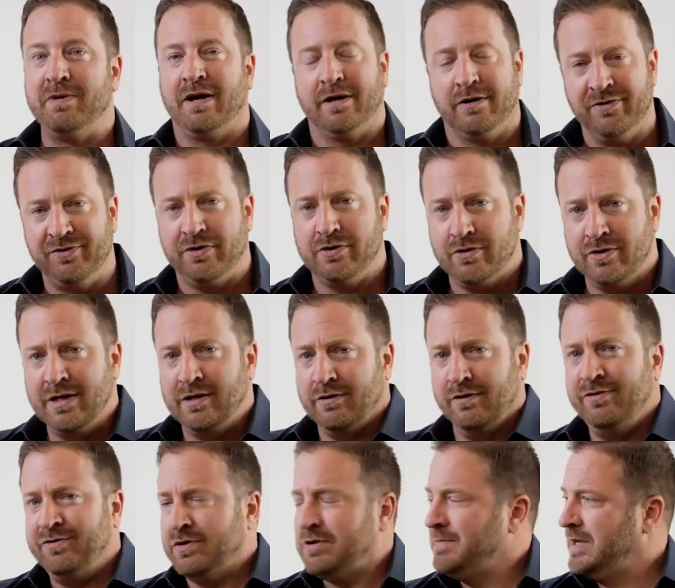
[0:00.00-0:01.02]
be like, listen, you need to
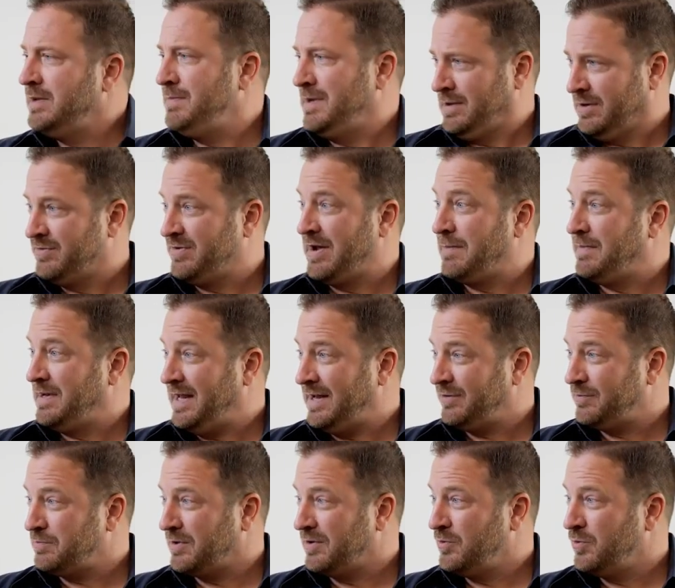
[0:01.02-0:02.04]
listen to me because I'm an
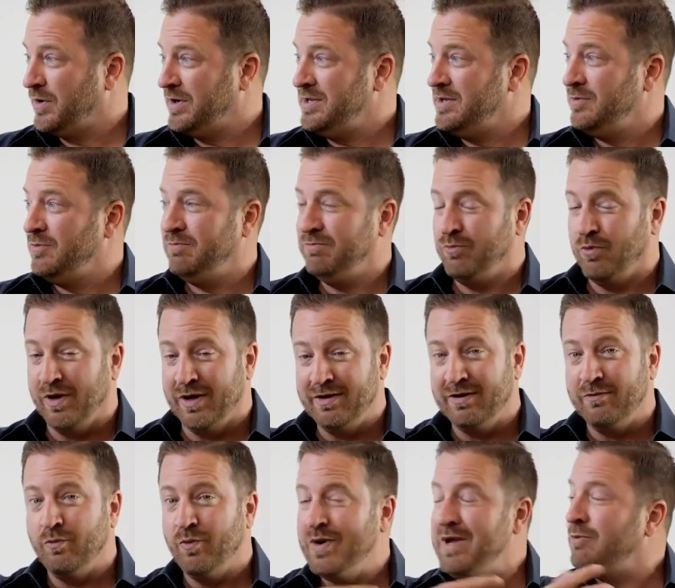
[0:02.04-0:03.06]
expert. What
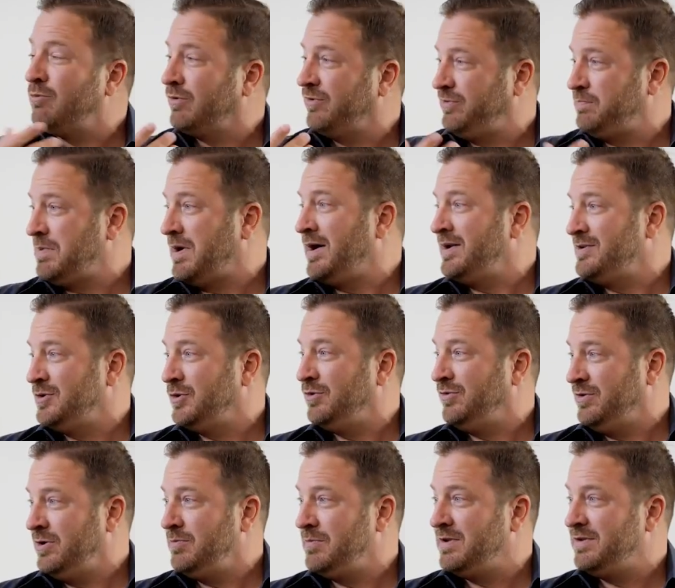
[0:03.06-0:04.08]
we respond to
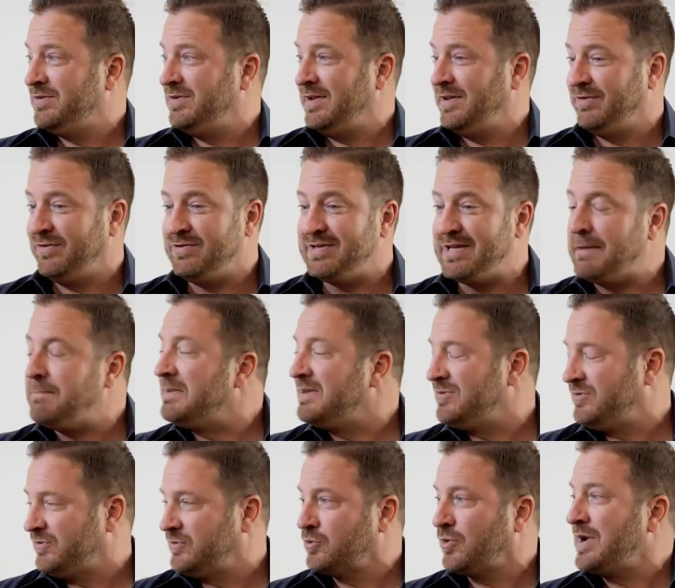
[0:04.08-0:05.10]
as humans is
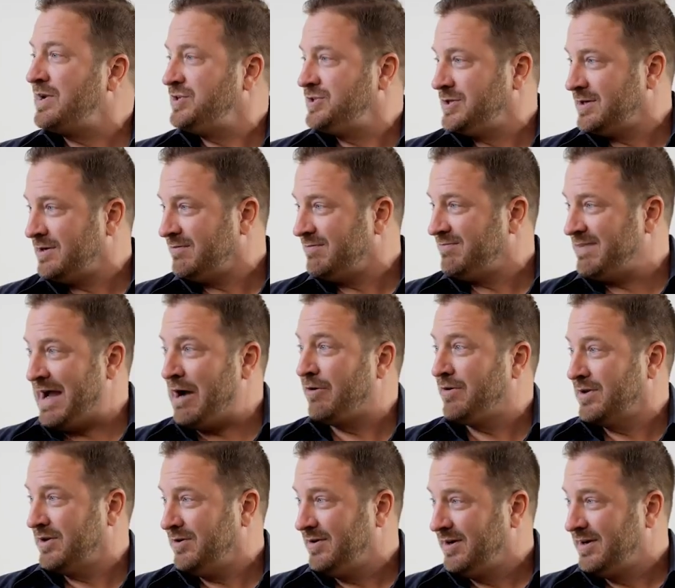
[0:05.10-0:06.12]
demonstration of
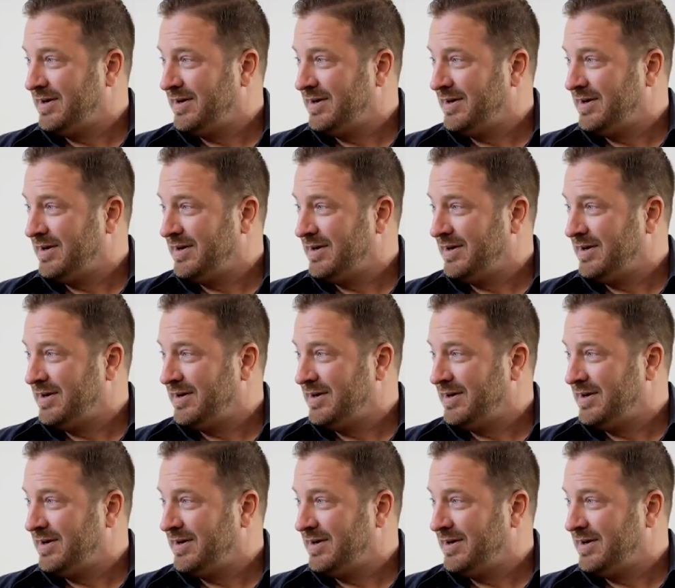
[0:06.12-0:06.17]
value.